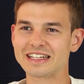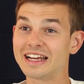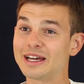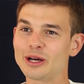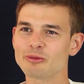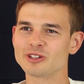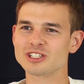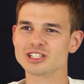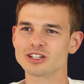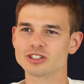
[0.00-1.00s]
Can I help? And
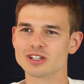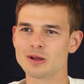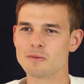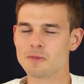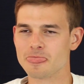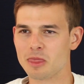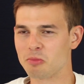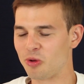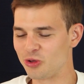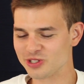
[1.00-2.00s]
she goes,
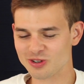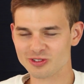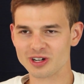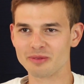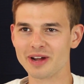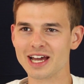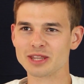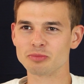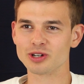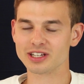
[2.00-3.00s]
pulls over her
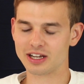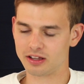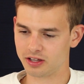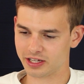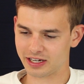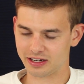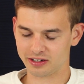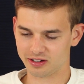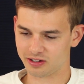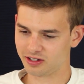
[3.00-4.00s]
math book and I look at it and I
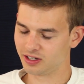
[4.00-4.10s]
go,